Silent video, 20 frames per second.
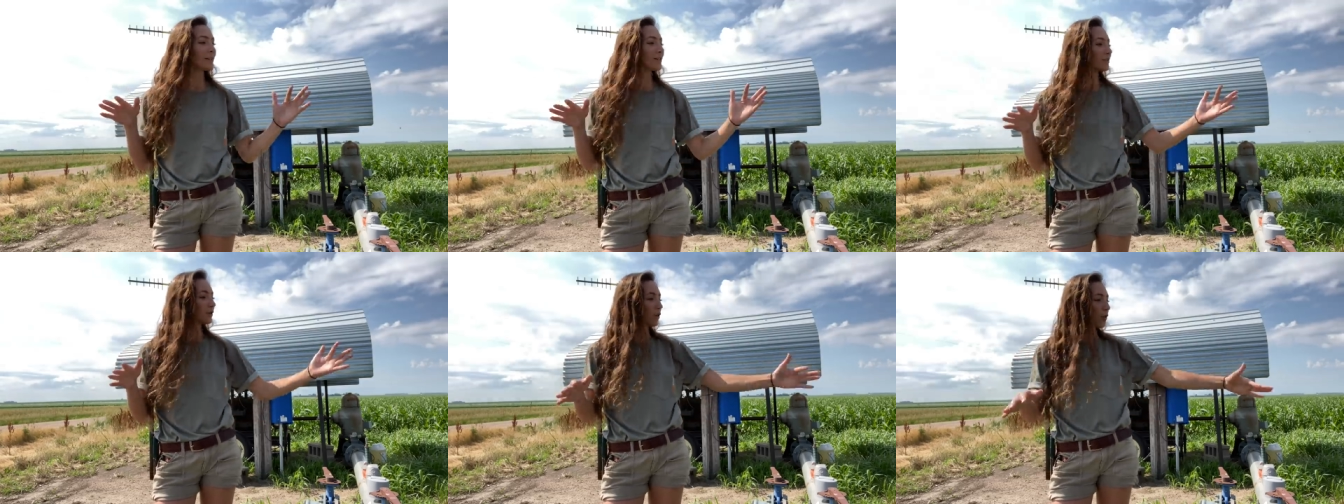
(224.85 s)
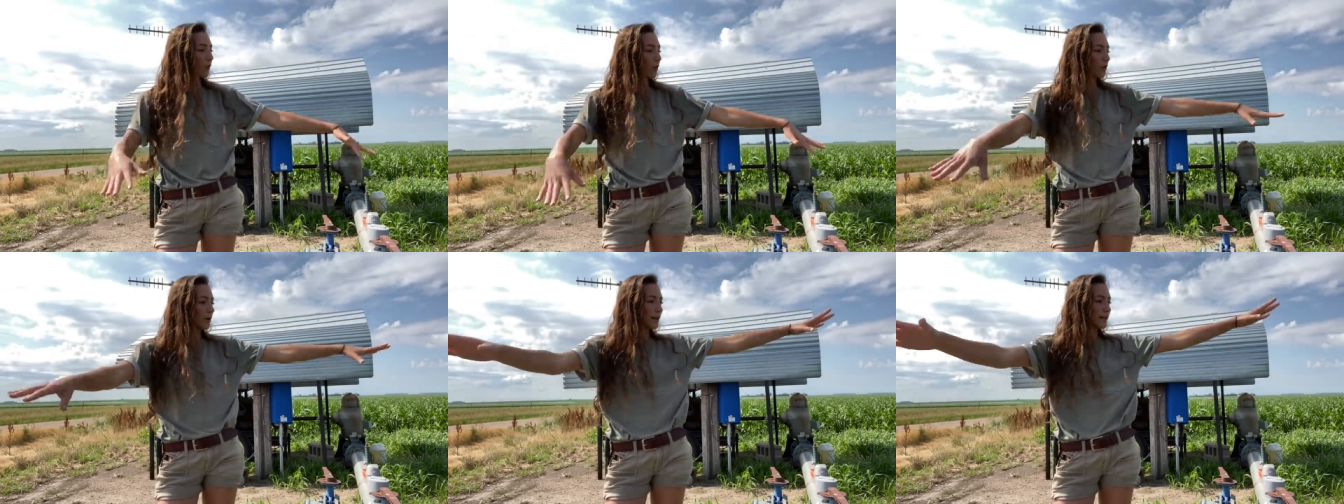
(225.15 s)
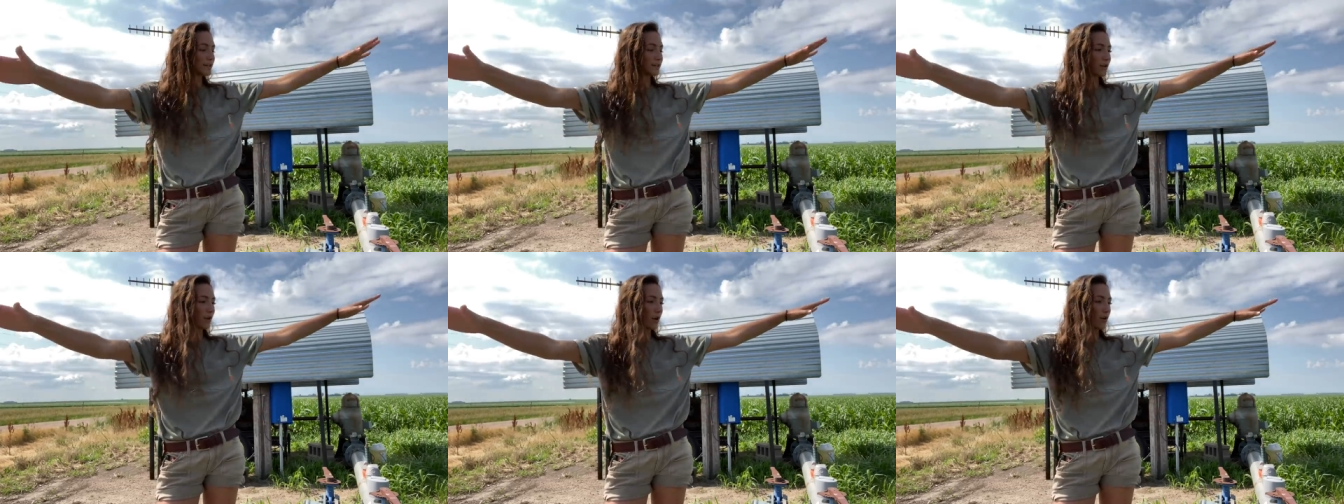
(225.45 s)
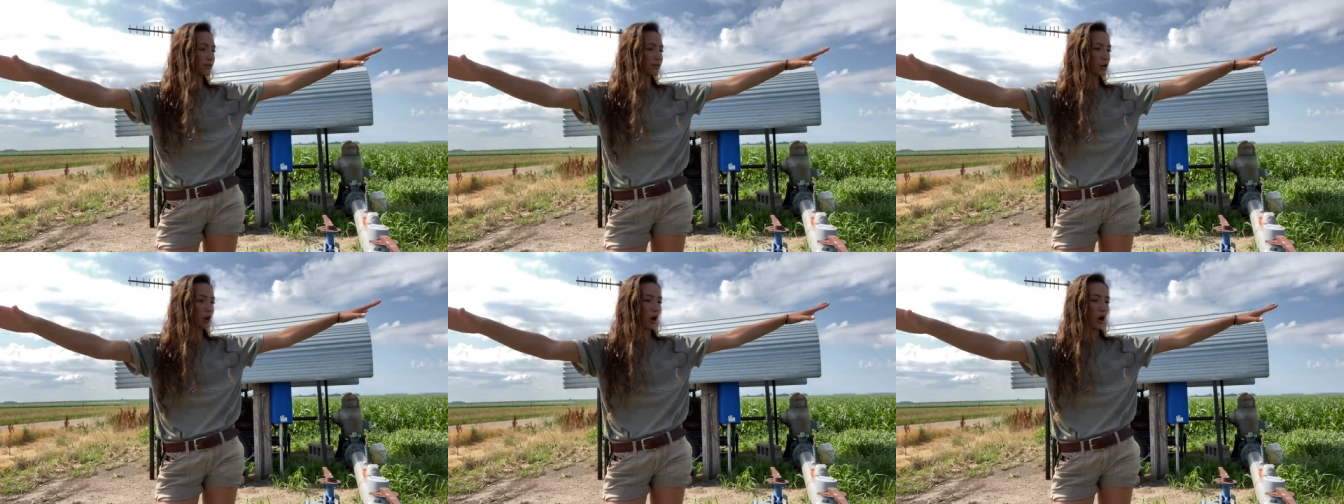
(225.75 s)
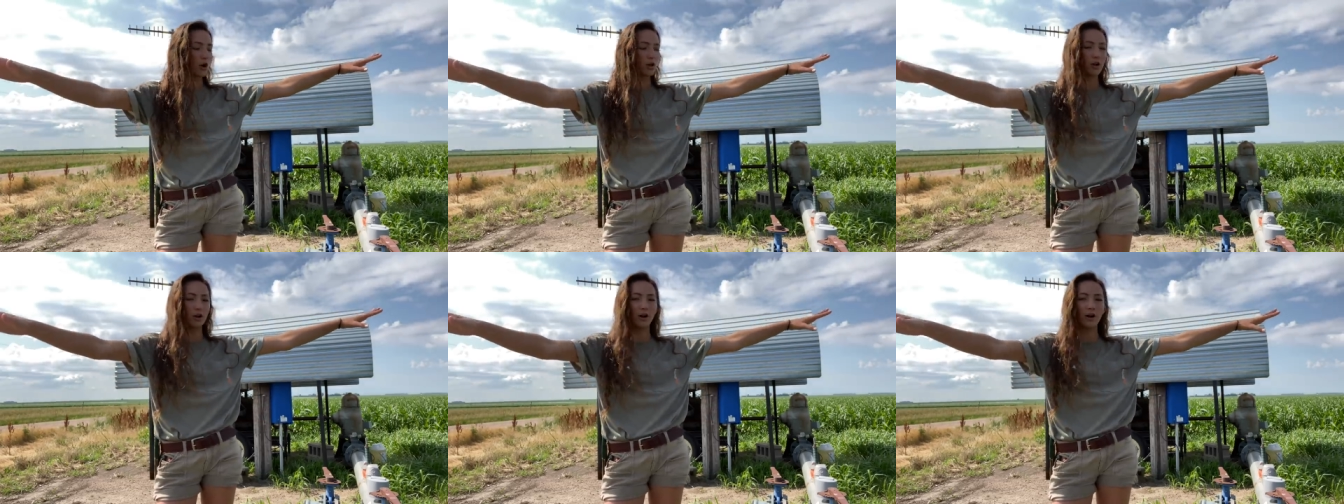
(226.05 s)
the corn has grown
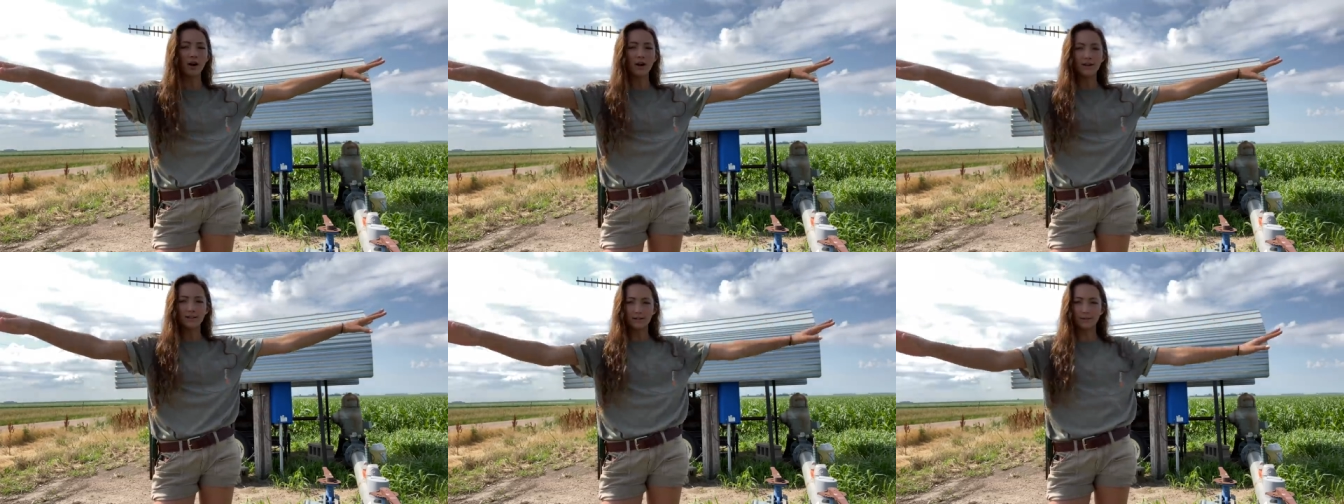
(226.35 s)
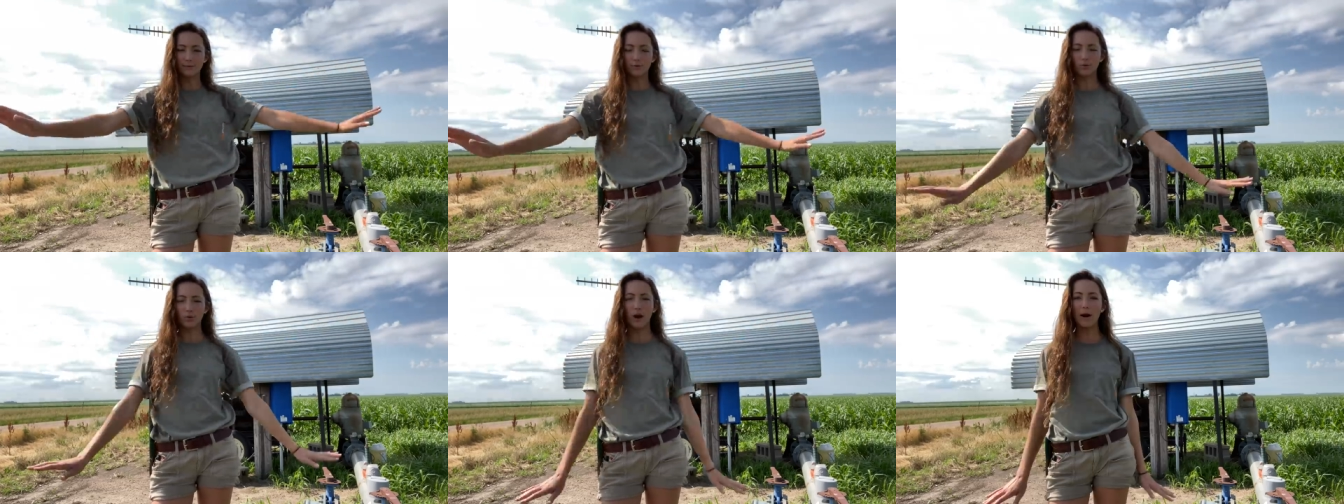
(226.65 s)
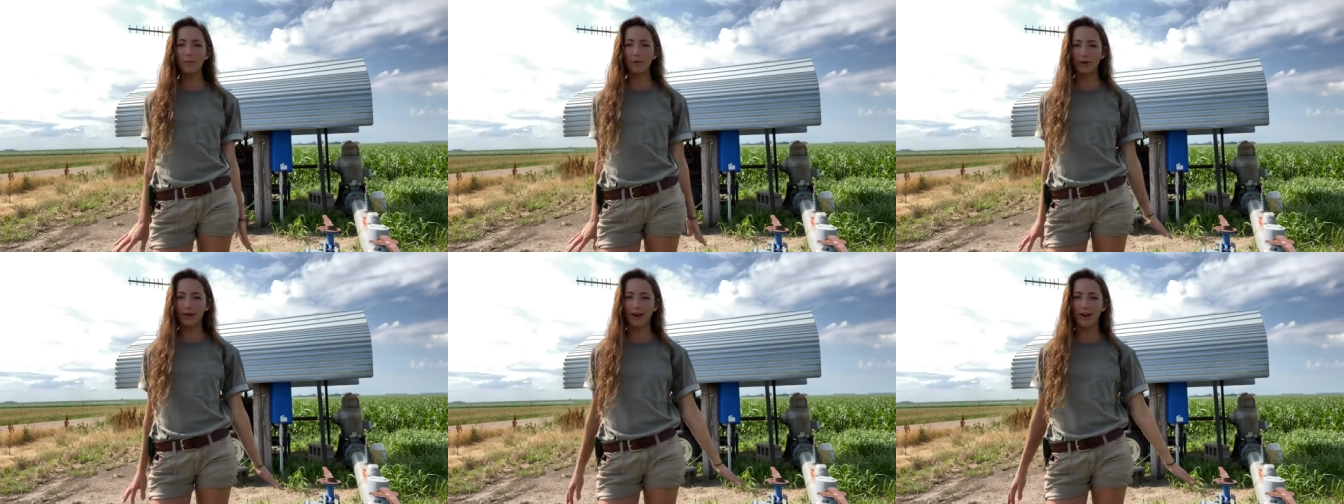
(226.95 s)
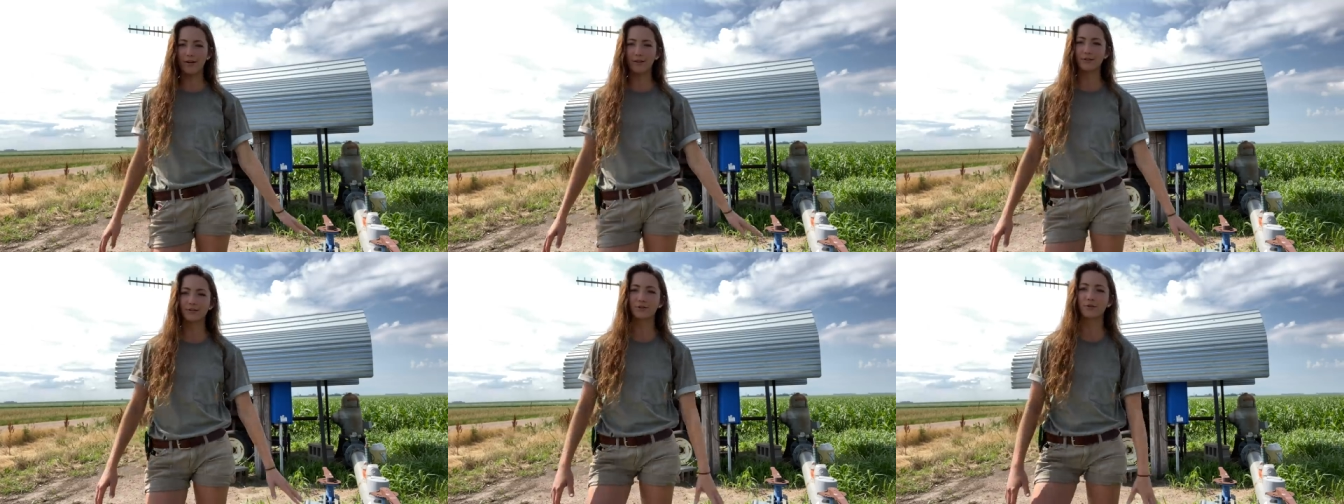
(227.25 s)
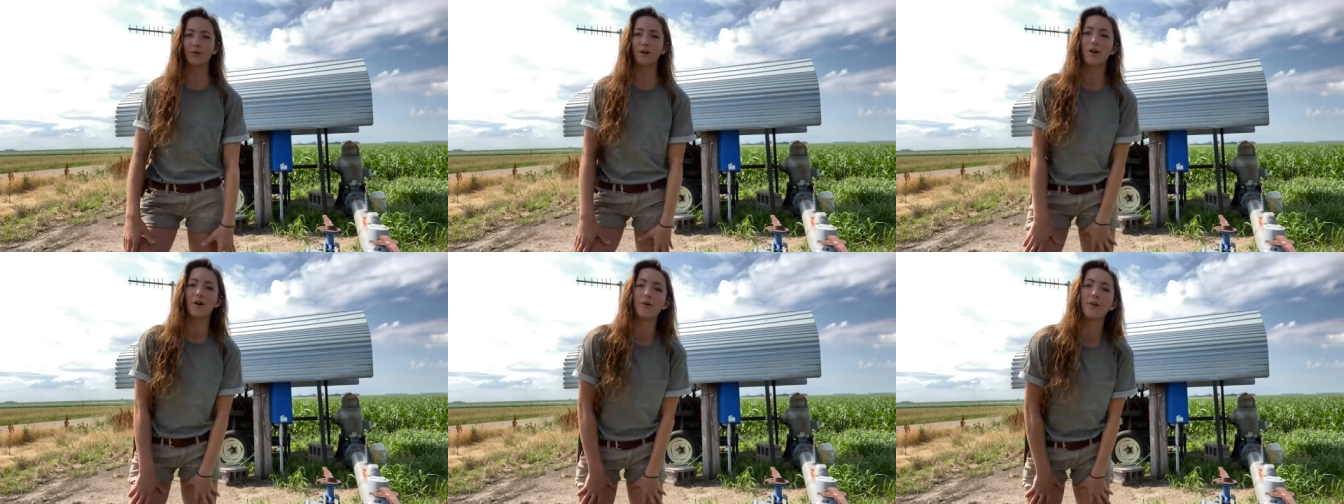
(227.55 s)
taller, subscriber count has
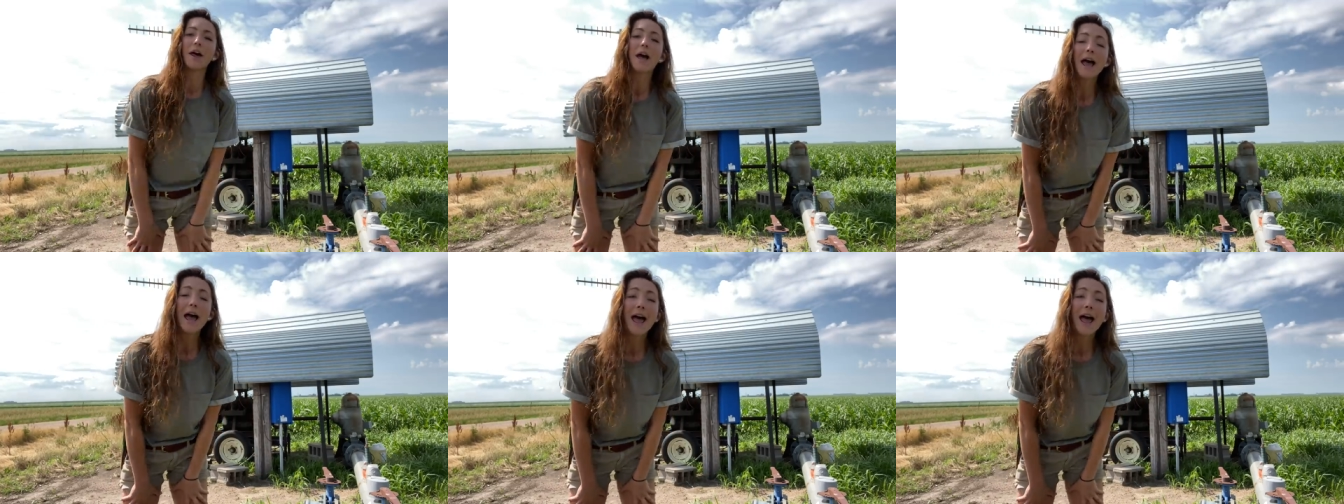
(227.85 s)
grown,